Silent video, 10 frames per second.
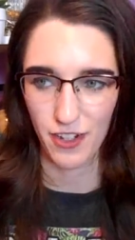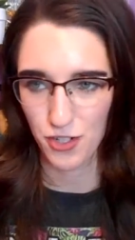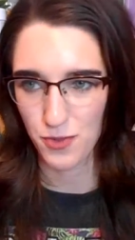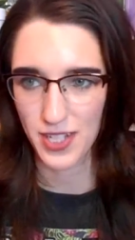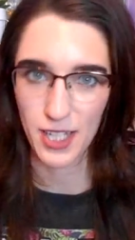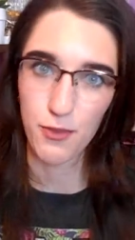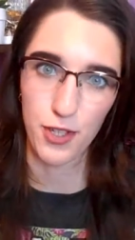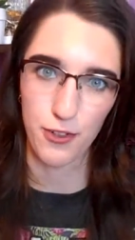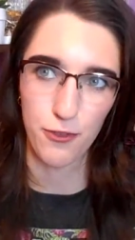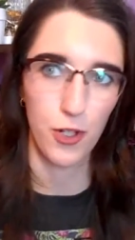She was like, if you can
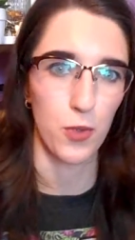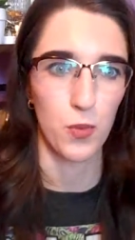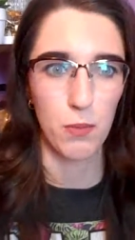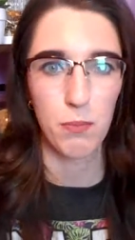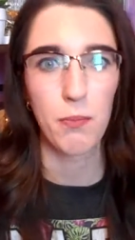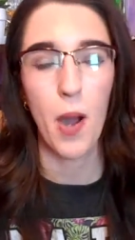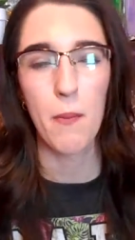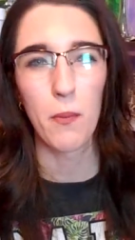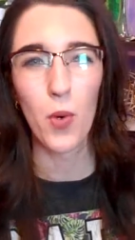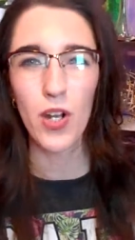afford one,
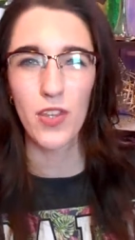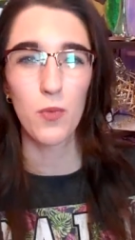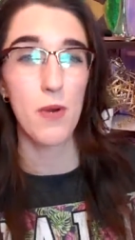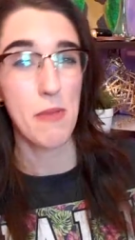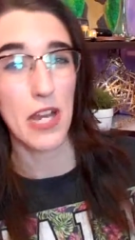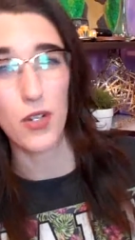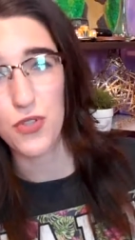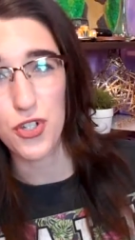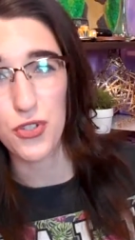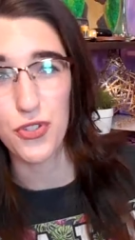more than one pair of
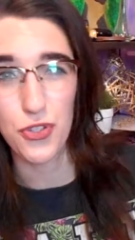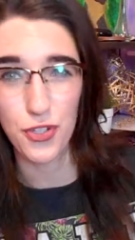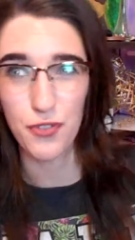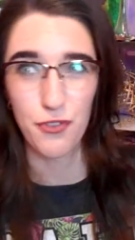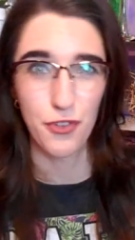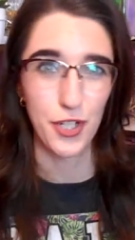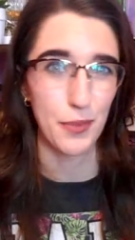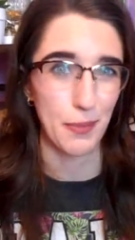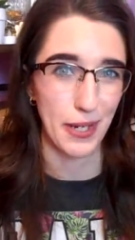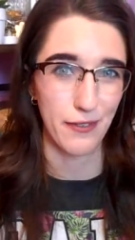shoes, you can afford a
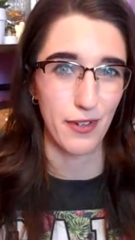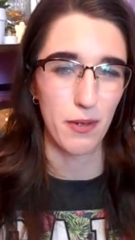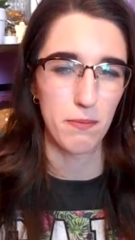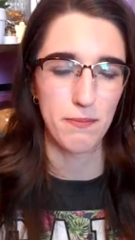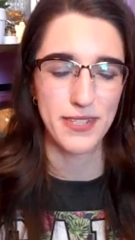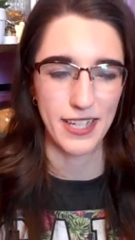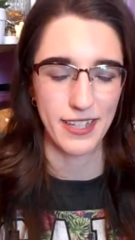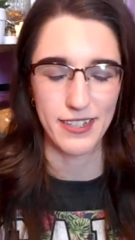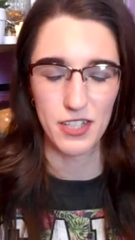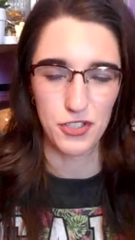pair, a second
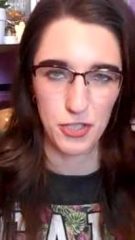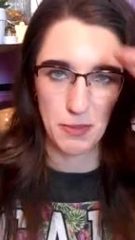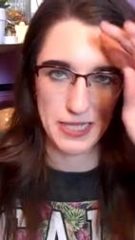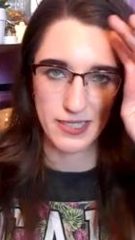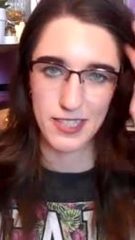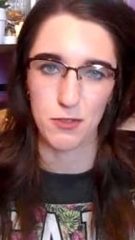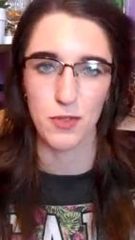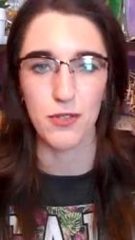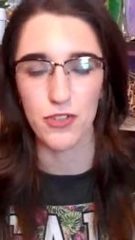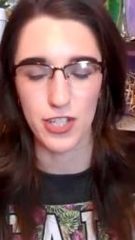cleanser, basically is
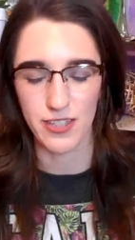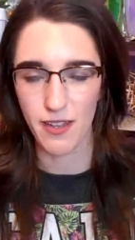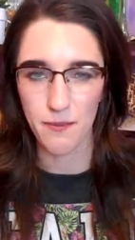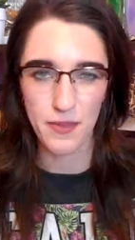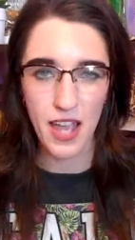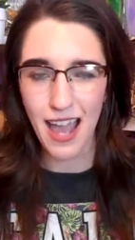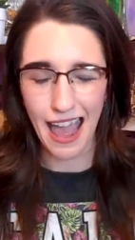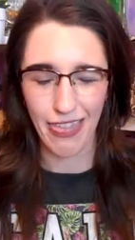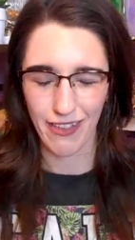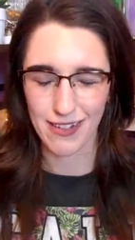what she said.
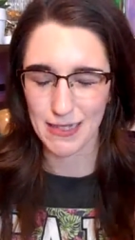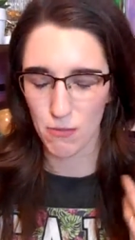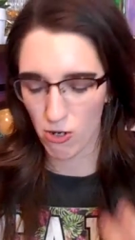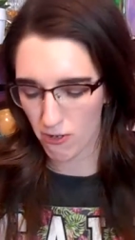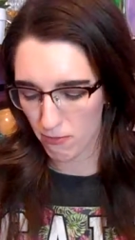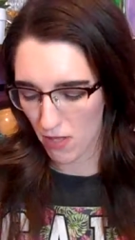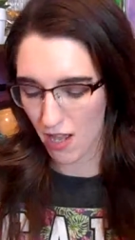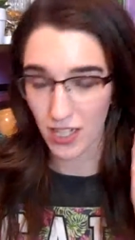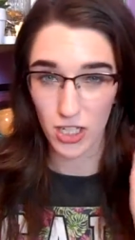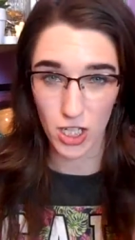I think somewhere on her
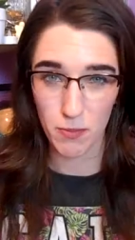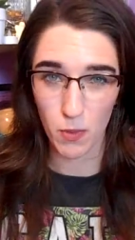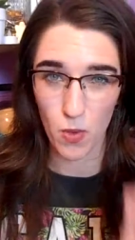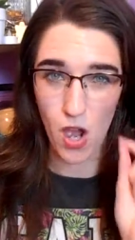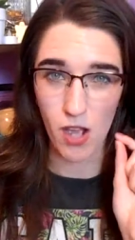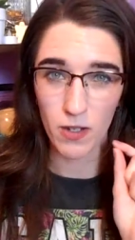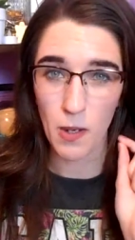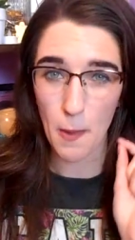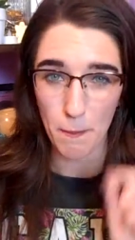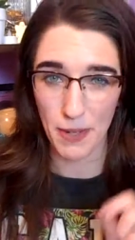blog. I could be wrong,
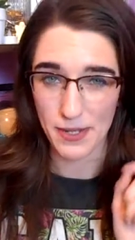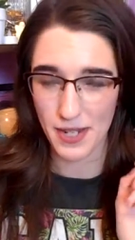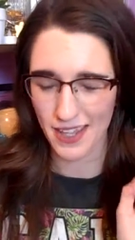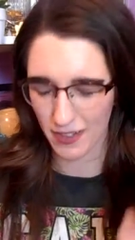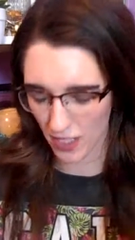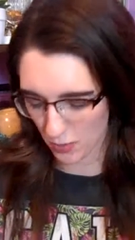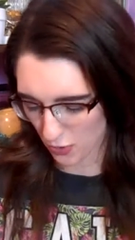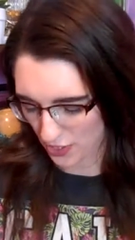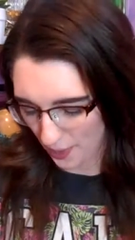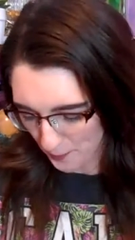but I think that's what she
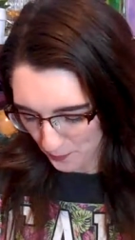said.